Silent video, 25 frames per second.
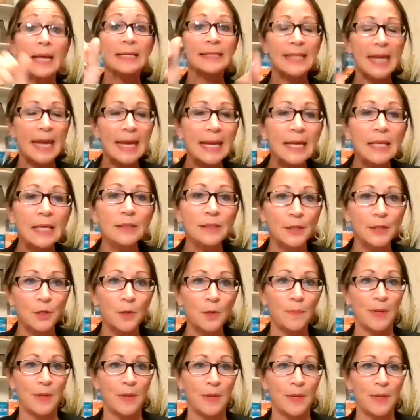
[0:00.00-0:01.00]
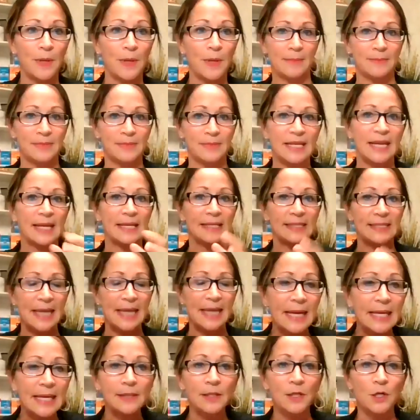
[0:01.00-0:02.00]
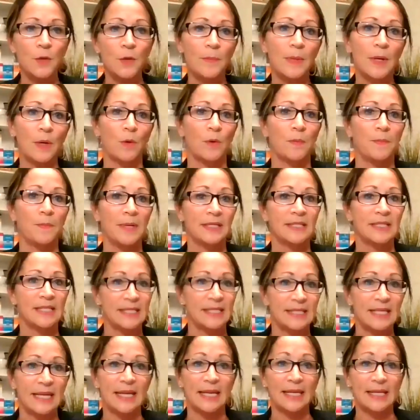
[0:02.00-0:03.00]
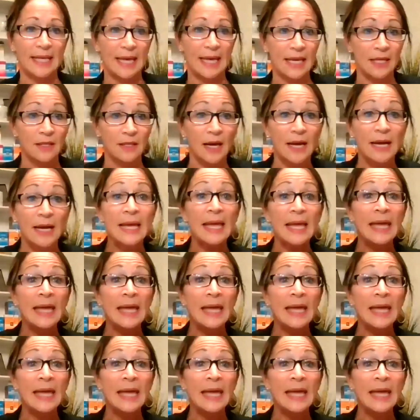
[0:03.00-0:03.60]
Take a little bit what I'm saying. Take a little bit what Mitzi's saying, Kayla,